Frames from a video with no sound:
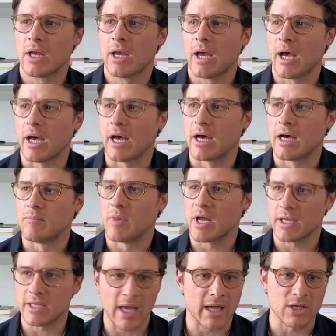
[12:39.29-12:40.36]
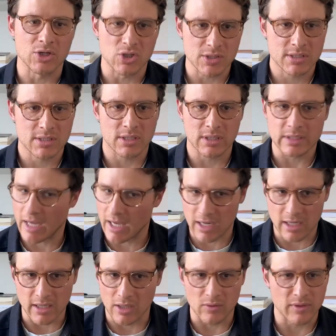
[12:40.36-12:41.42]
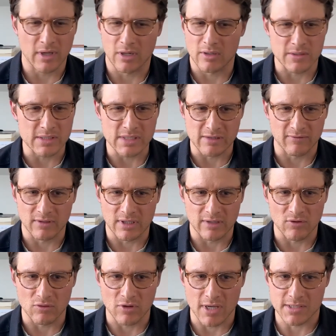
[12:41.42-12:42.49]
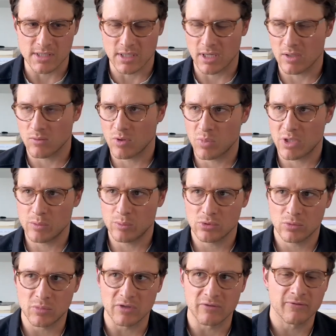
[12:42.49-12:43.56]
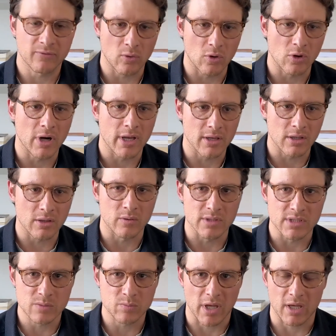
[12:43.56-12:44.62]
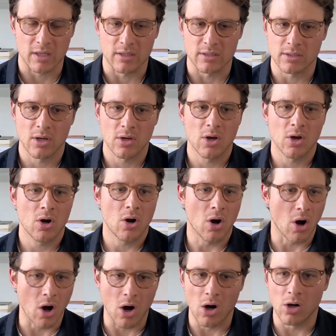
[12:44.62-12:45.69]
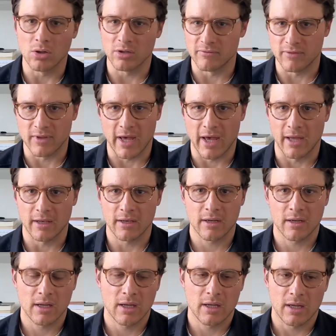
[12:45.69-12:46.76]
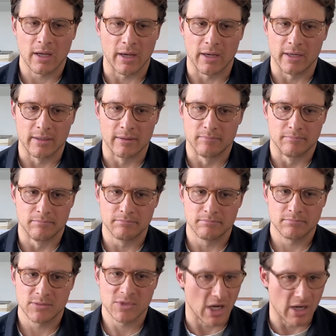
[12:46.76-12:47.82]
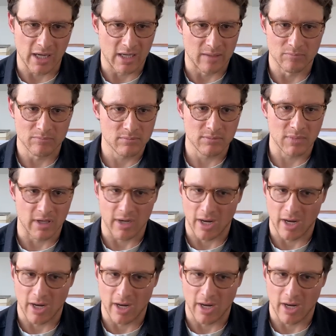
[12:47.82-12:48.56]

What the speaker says: Again, just to get it out there and see if it even resonated with people before I go and spend all of that time and